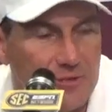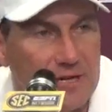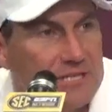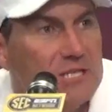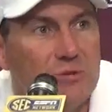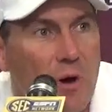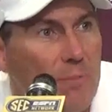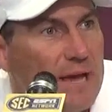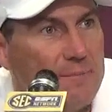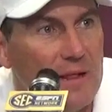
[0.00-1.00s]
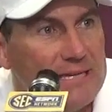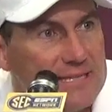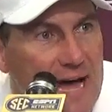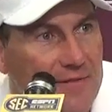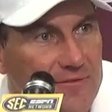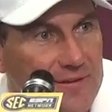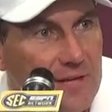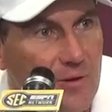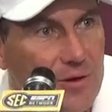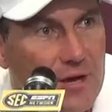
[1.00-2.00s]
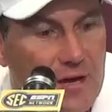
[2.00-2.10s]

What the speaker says: It's great to see Jamal make plays down the field.